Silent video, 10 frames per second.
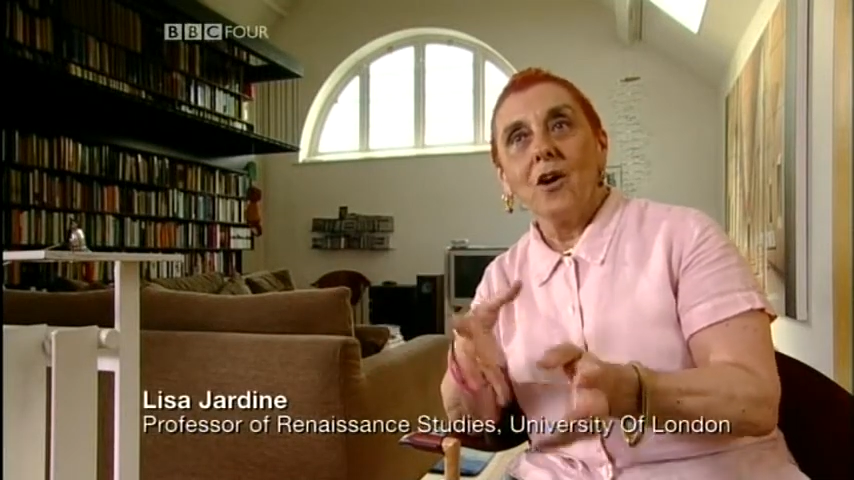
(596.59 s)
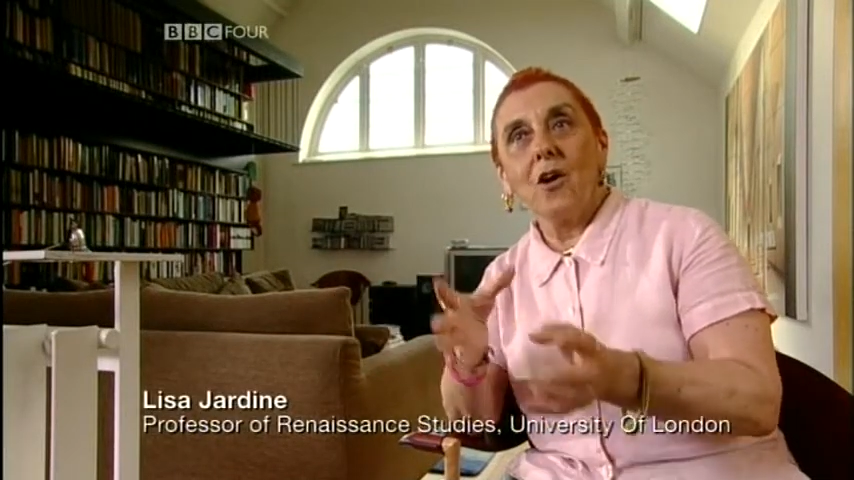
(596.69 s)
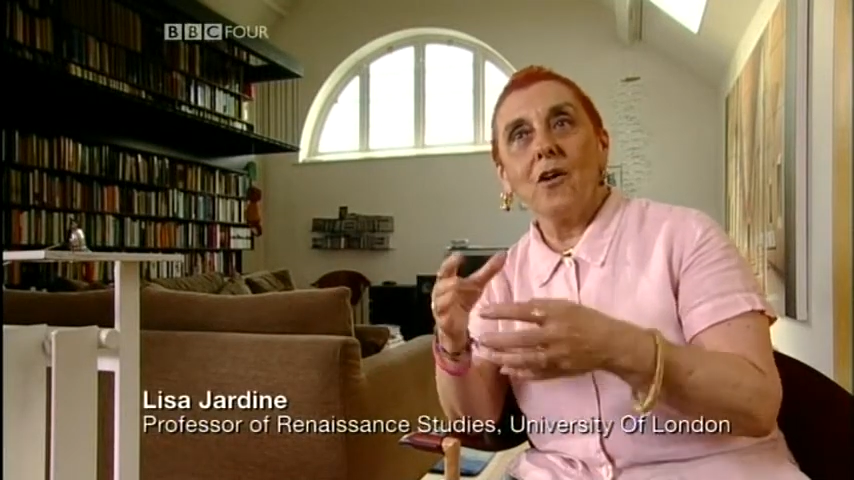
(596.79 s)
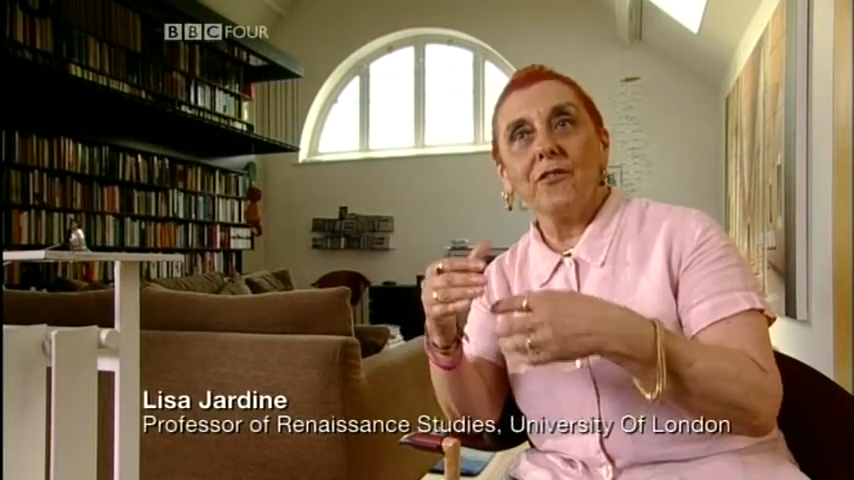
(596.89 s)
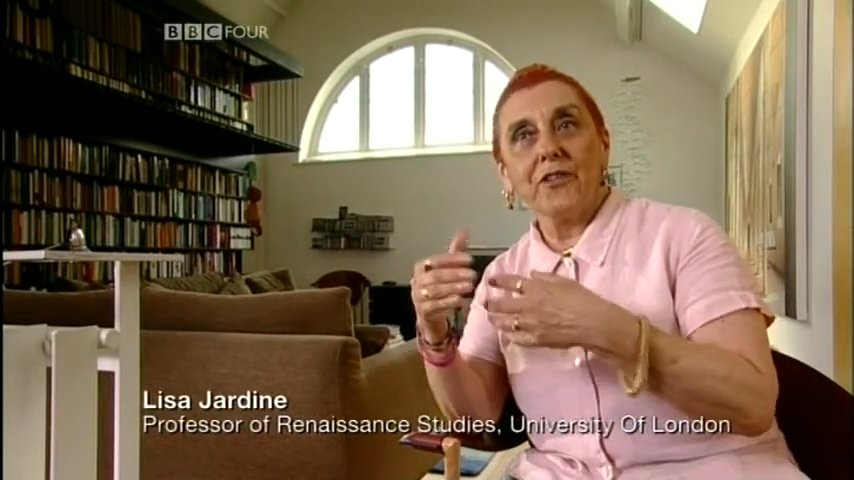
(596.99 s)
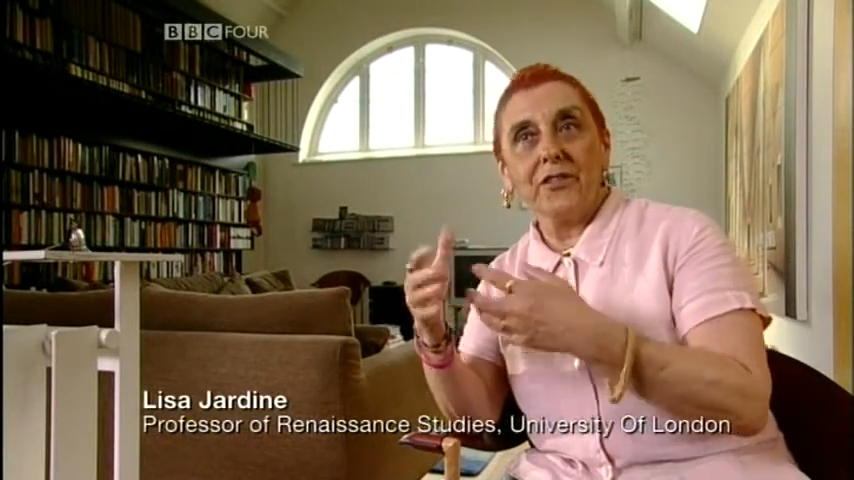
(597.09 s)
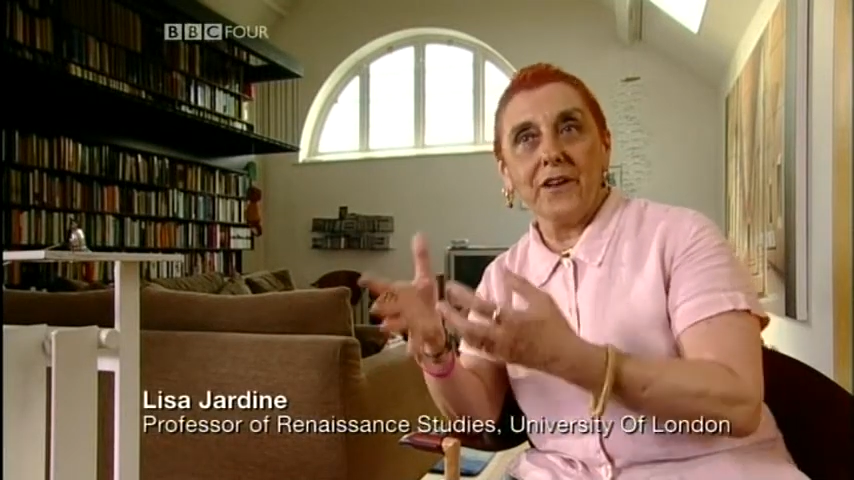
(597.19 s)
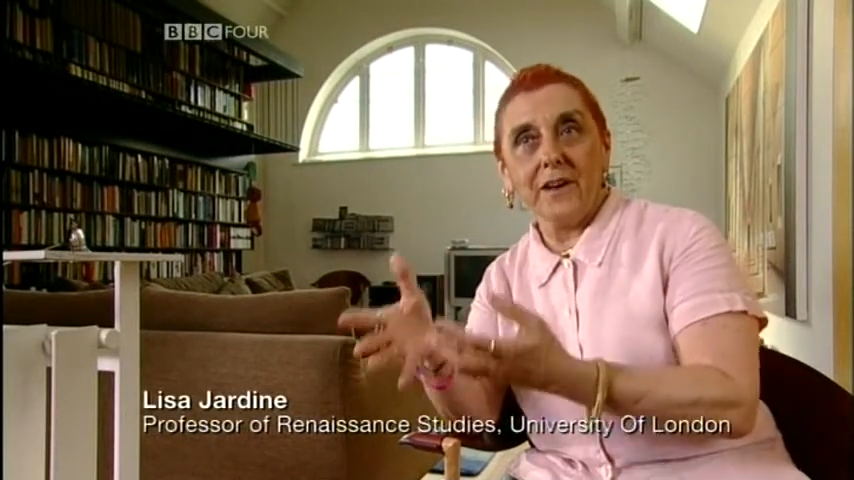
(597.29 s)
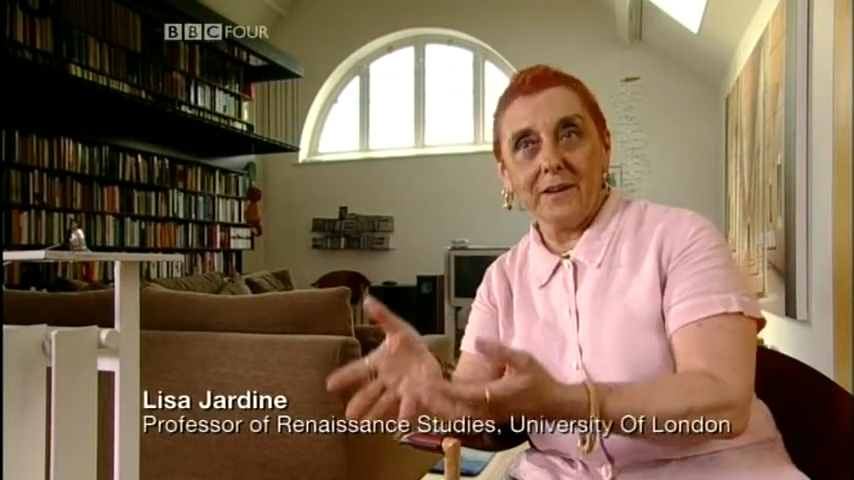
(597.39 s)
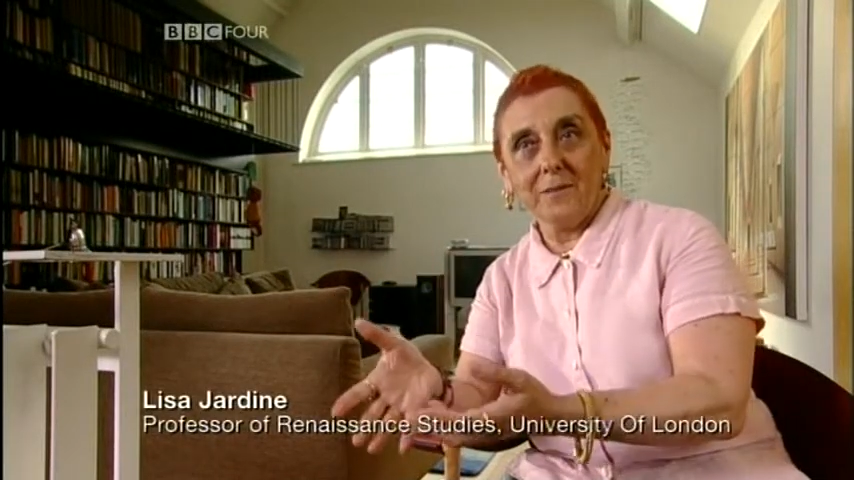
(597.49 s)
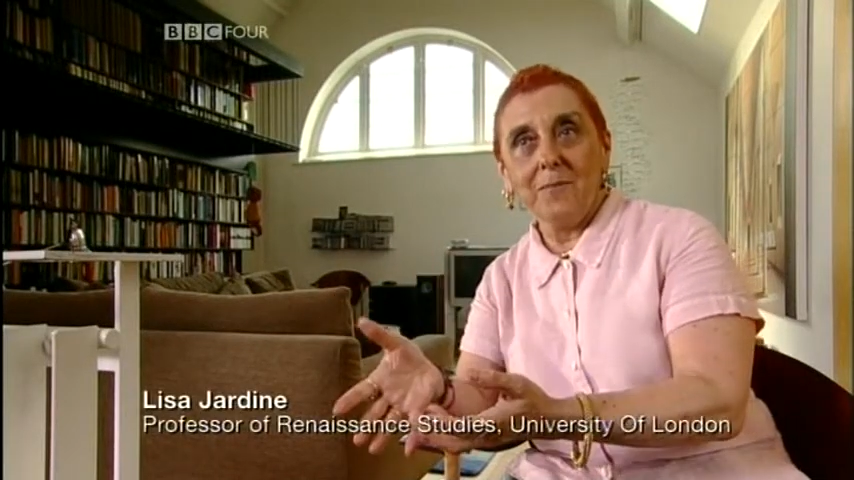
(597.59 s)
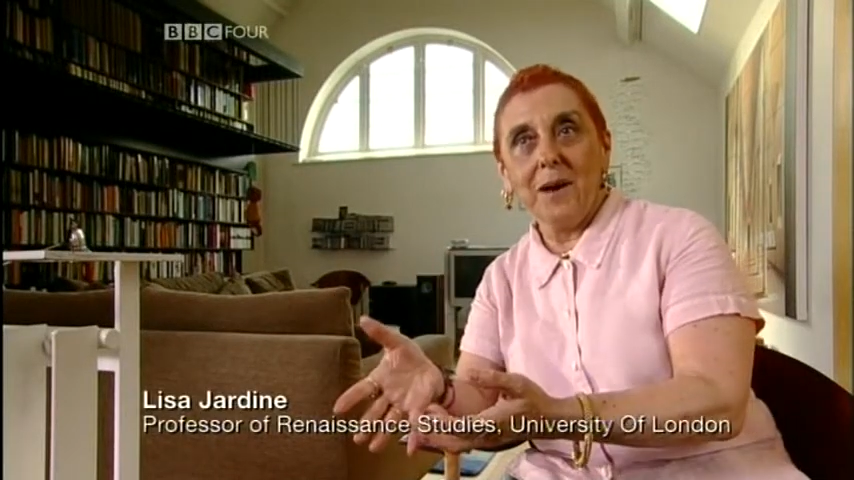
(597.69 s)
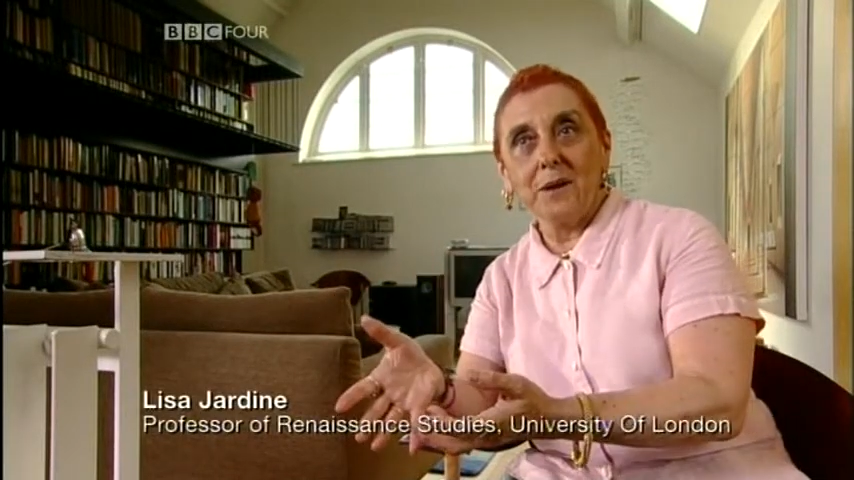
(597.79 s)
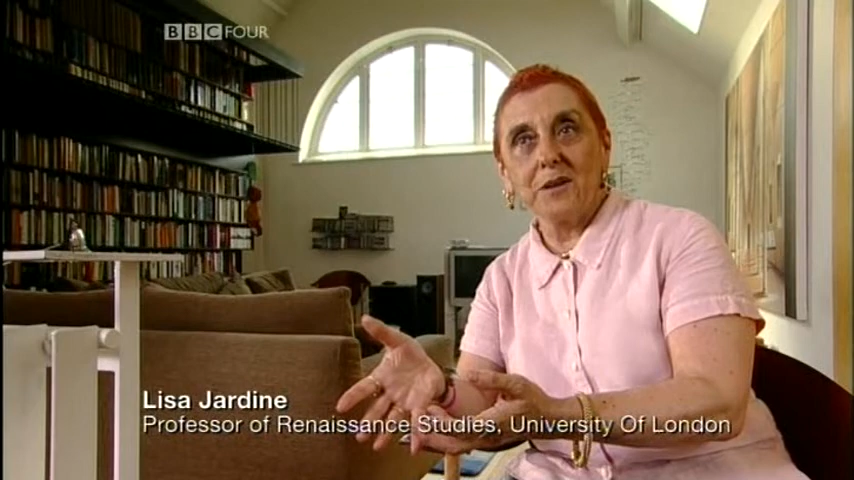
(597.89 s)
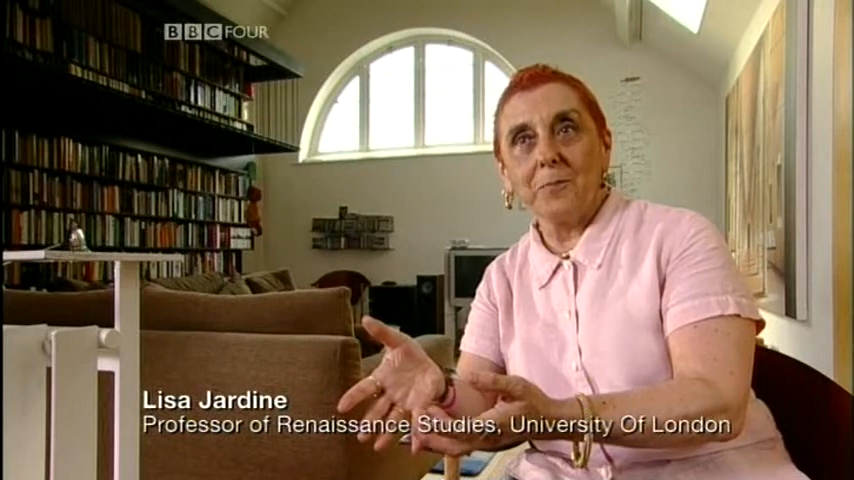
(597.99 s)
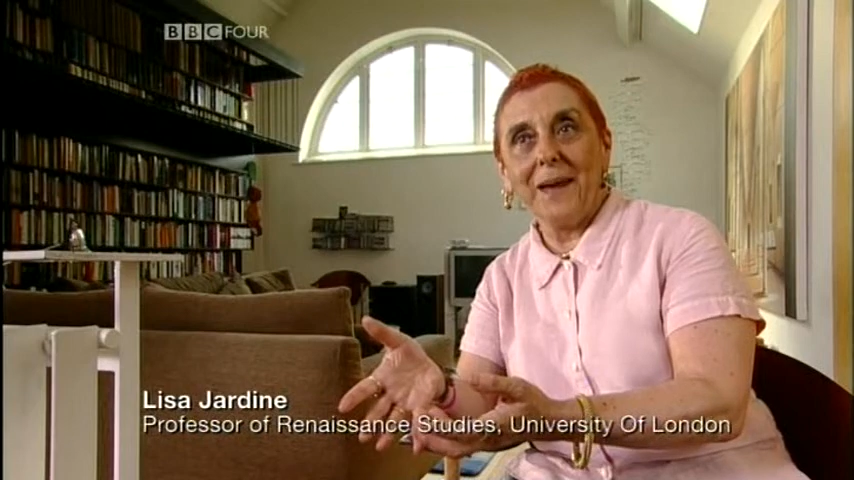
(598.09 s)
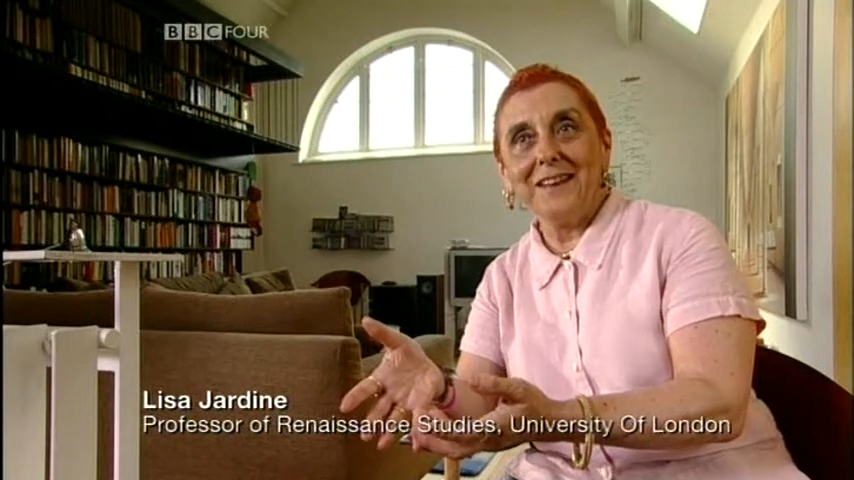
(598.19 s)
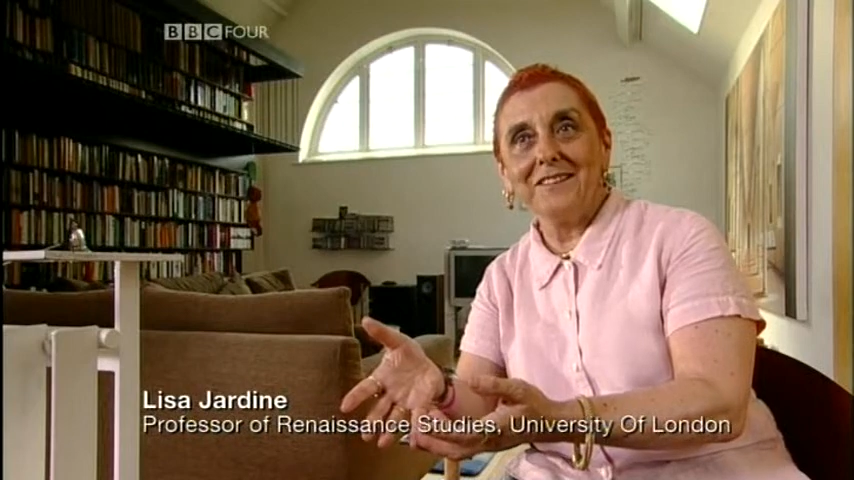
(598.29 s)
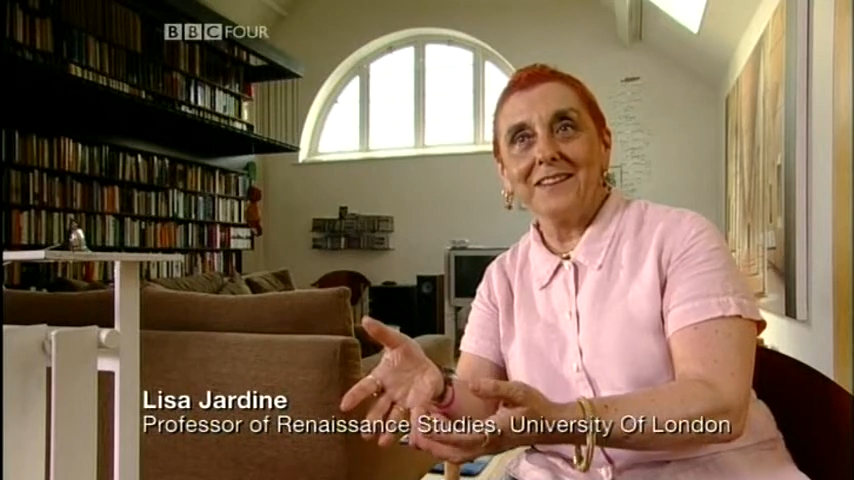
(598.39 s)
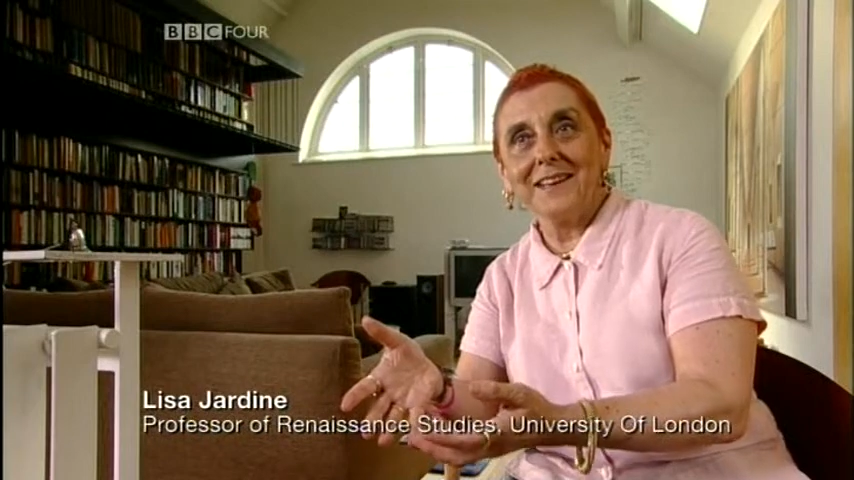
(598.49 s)
of the master
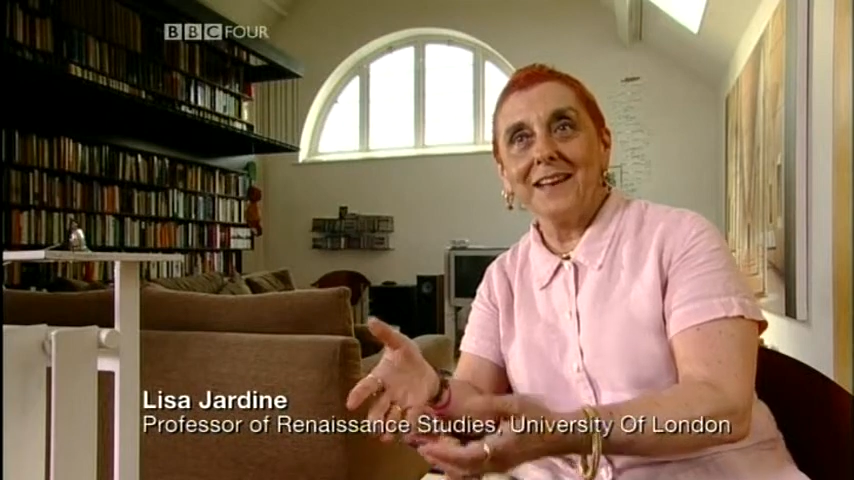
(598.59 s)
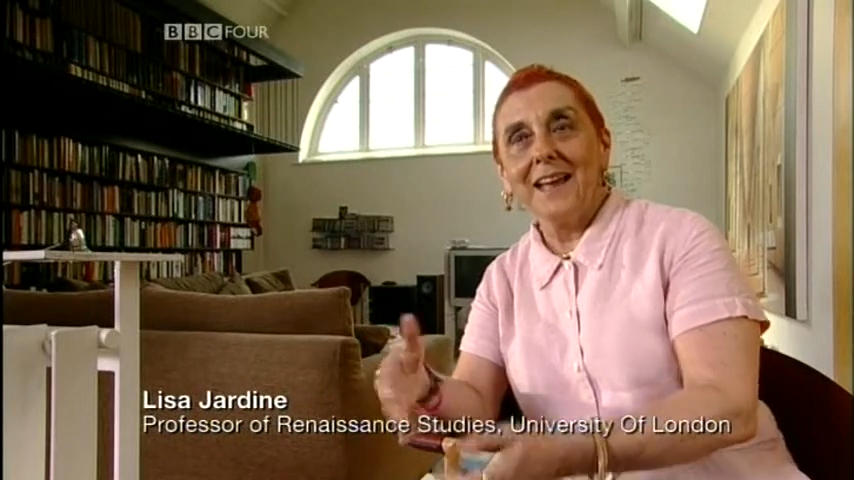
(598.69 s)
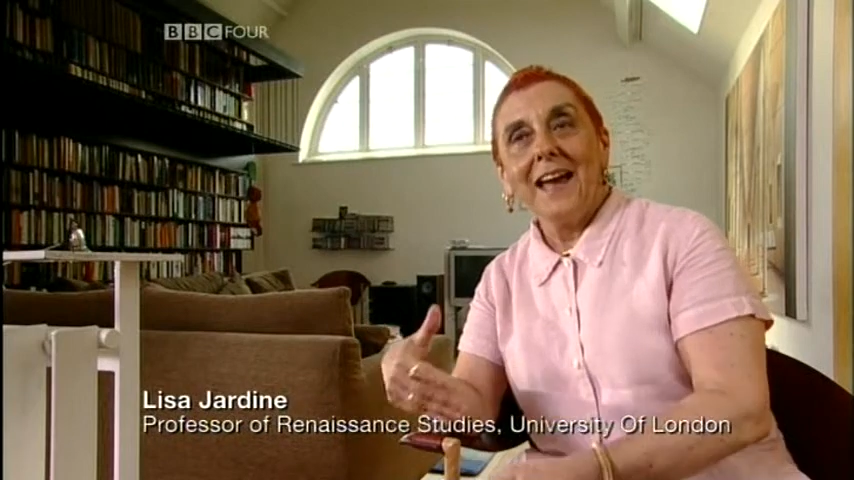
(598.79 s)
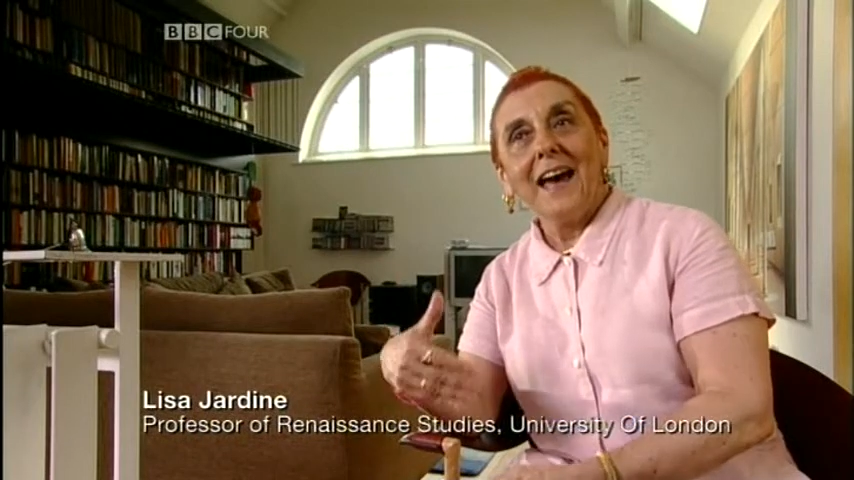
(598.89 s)
painting